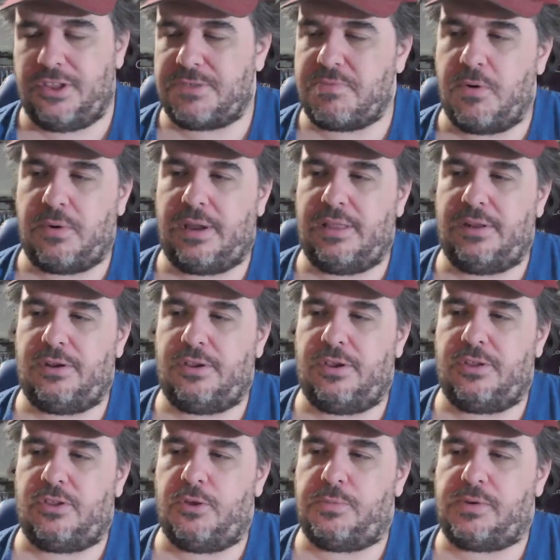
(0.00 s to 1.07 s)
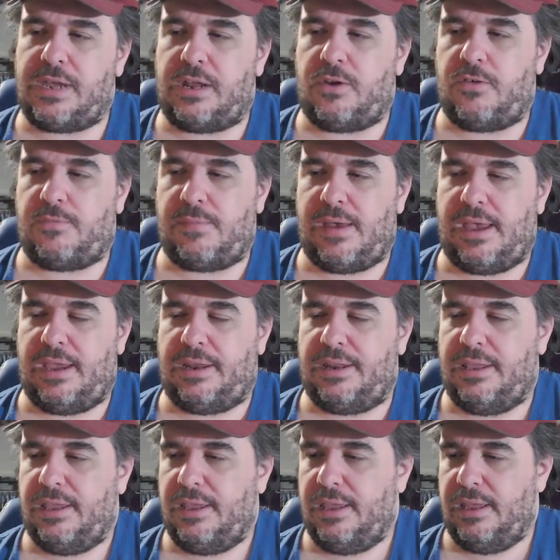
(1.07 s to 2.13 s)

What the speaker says: this pokey little YouTube channel of mine.